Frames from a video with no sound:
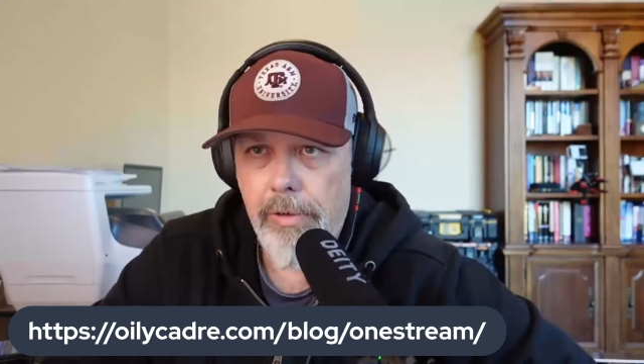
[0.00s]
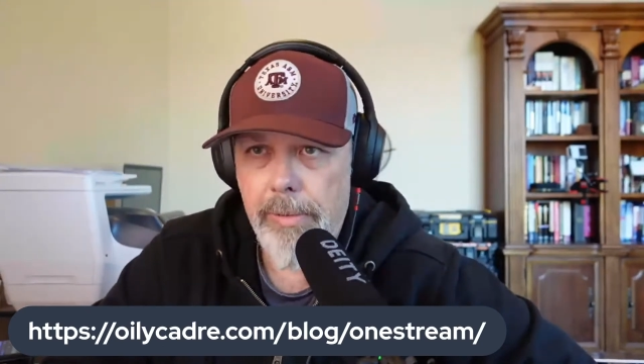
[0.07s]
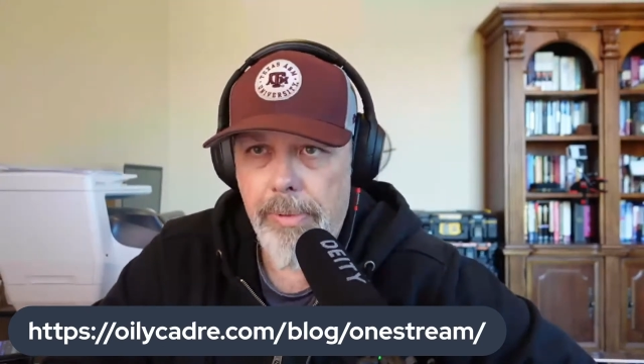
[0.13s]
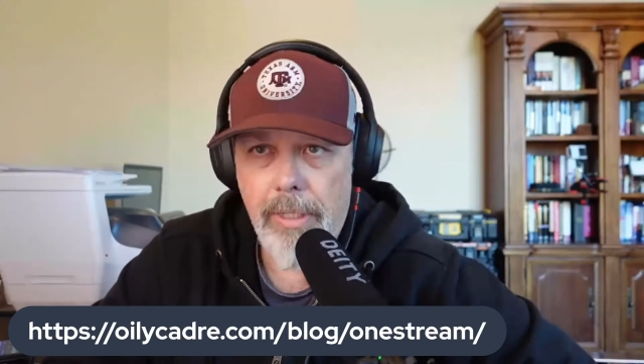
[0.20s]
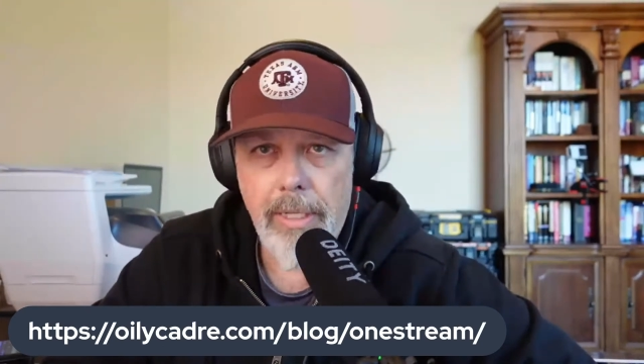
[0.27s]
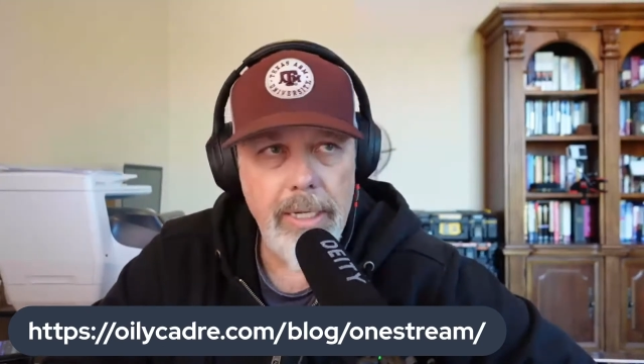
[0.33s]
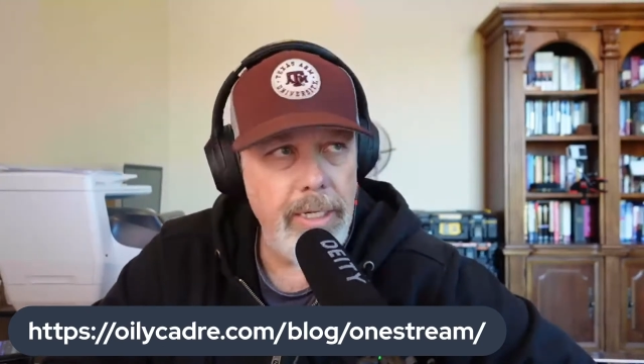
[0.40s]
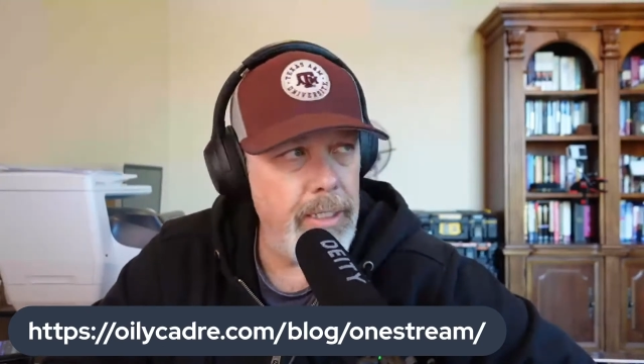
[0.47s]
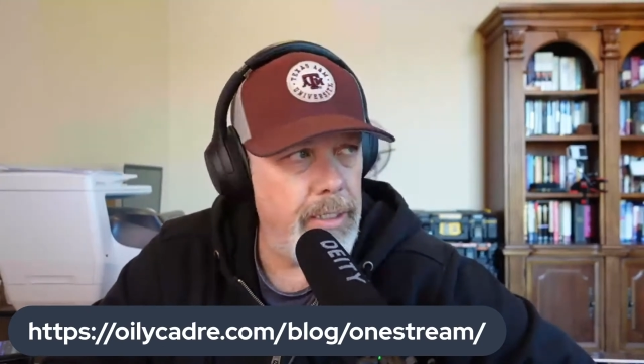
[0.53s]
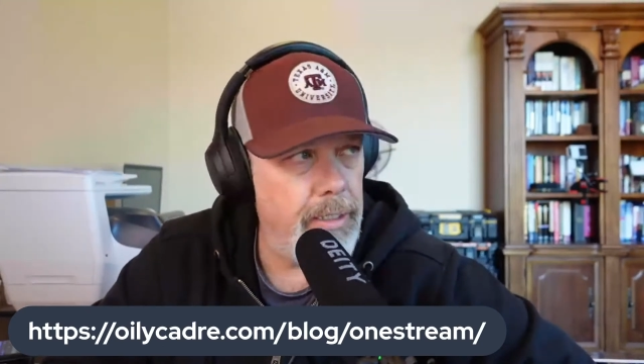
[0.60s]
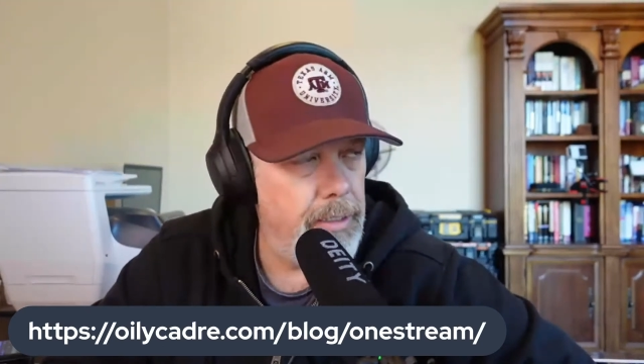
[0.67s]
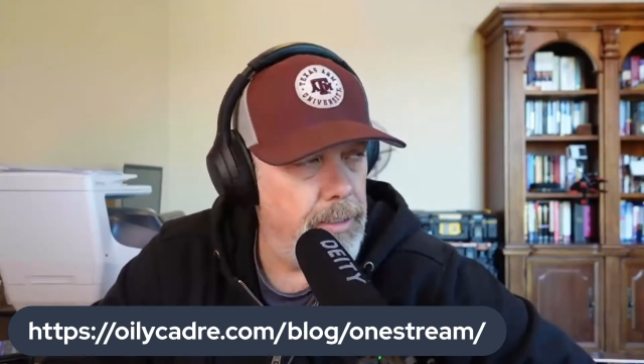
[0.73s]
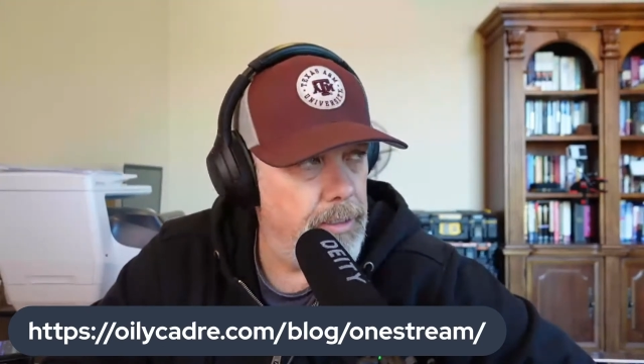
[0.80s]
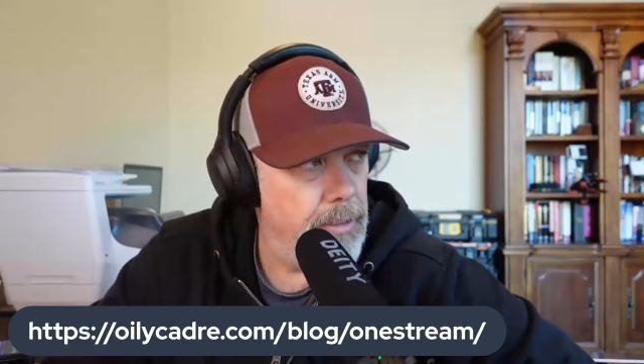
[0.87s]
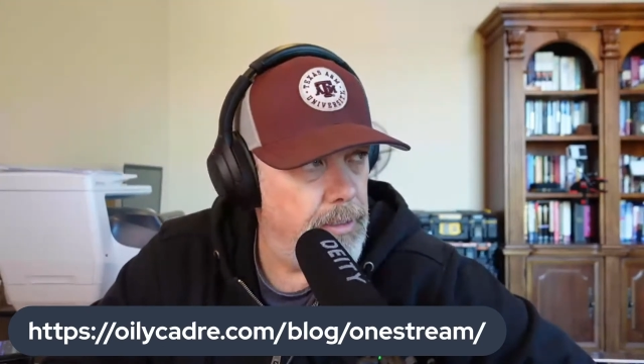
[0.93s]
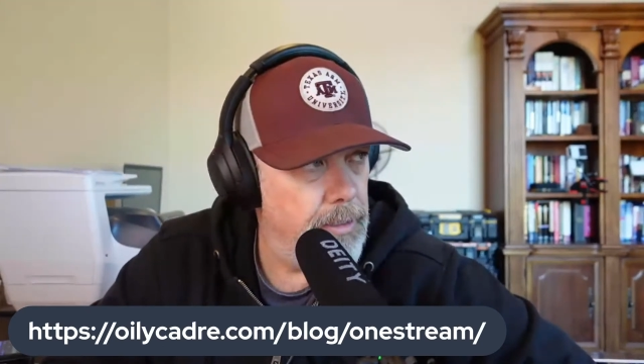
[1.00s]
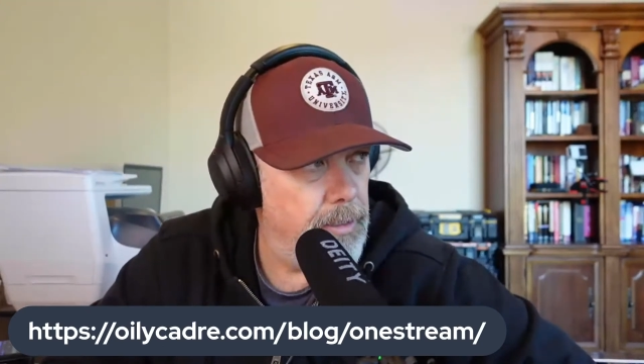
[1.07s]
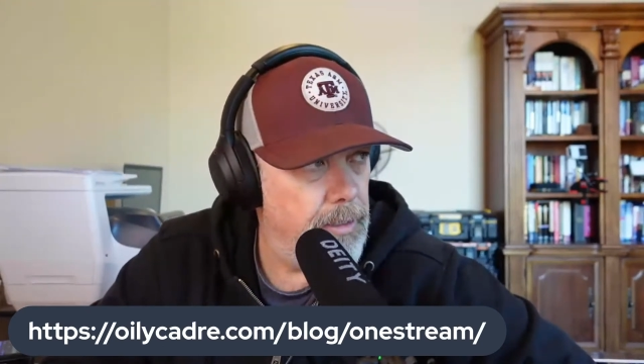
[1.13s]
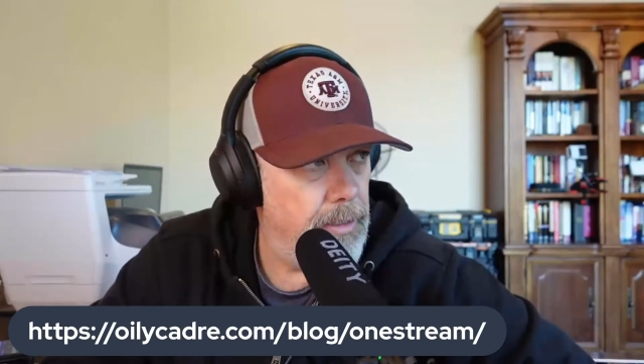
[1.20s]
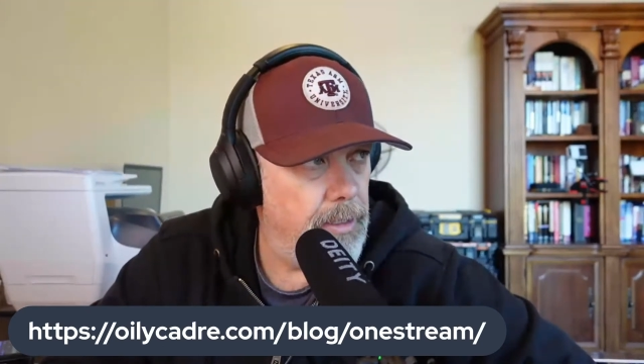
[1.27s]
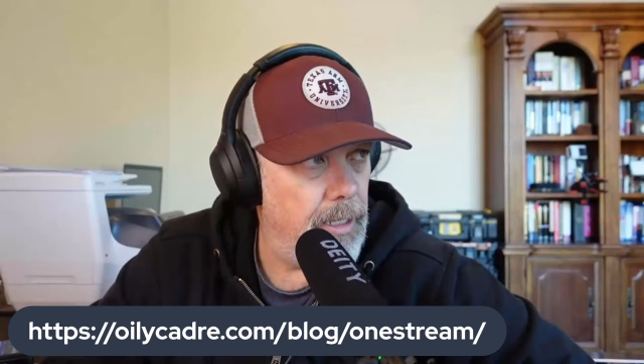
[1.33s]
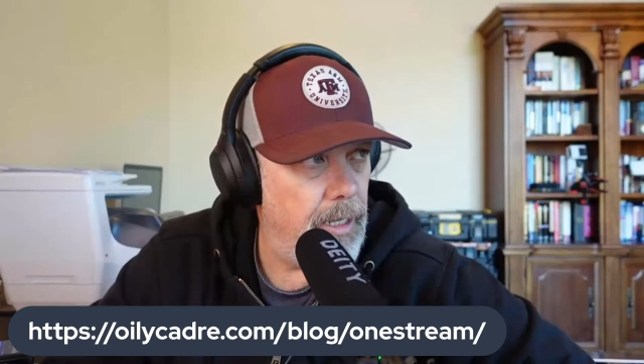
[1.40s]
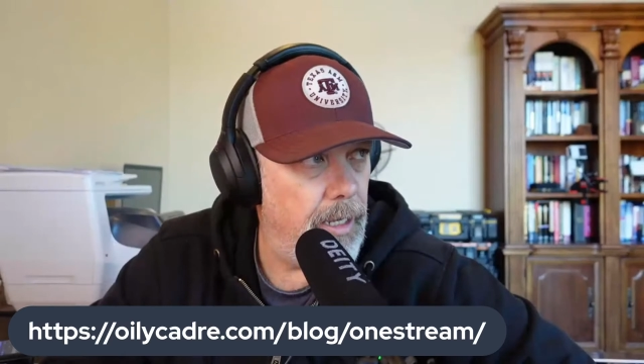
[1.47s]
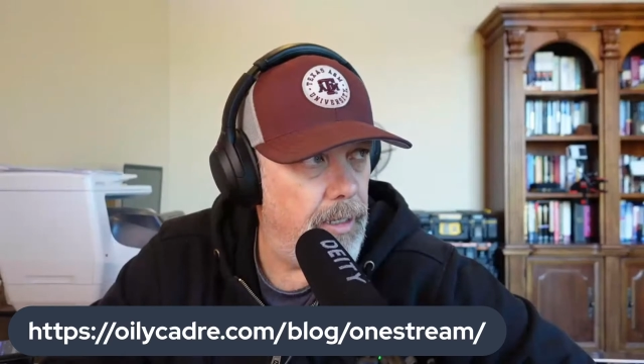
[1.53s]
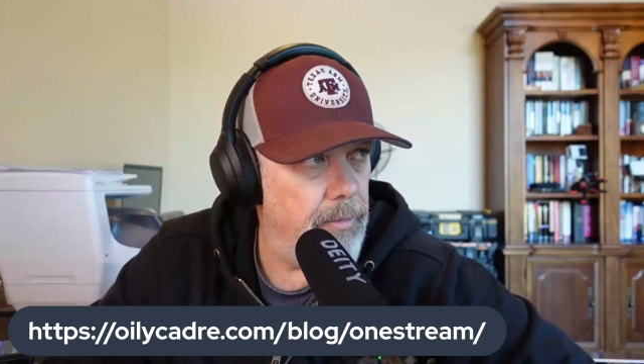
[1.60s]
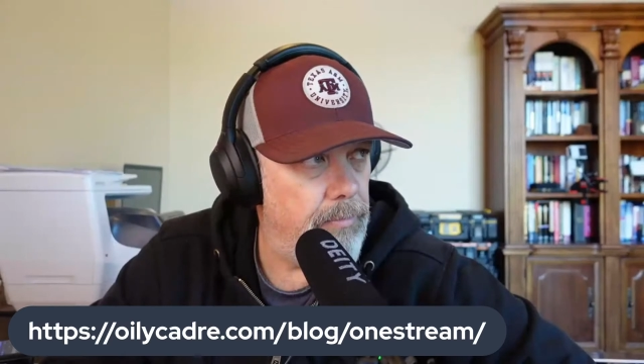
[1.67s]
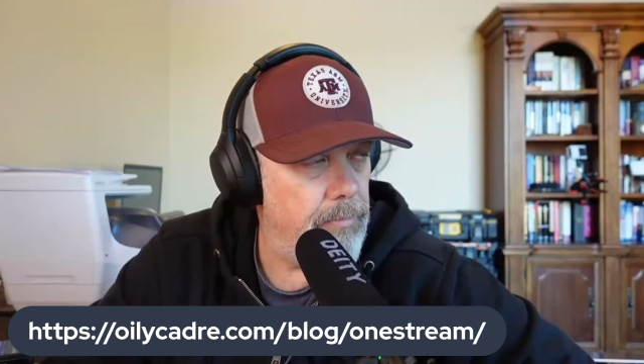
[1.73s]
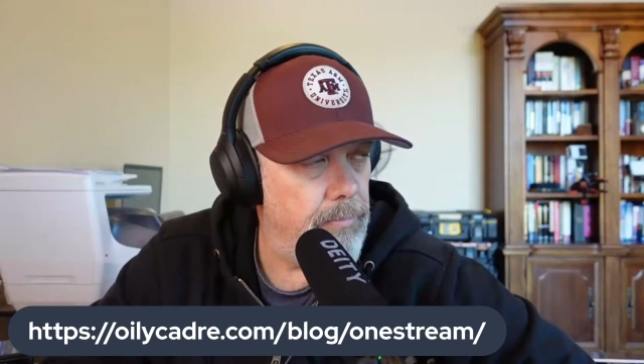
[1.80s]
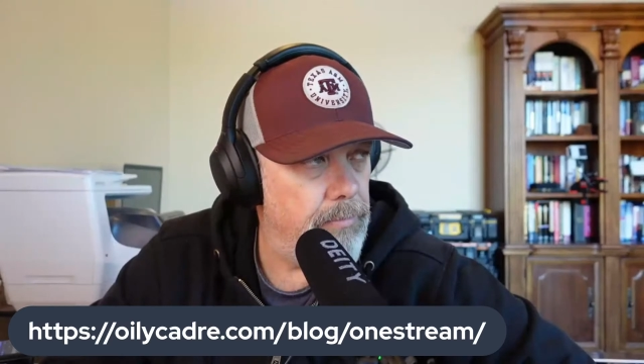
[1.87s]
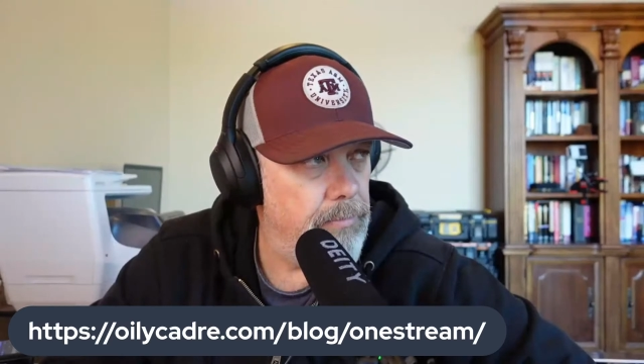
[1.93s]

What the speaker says: replay, I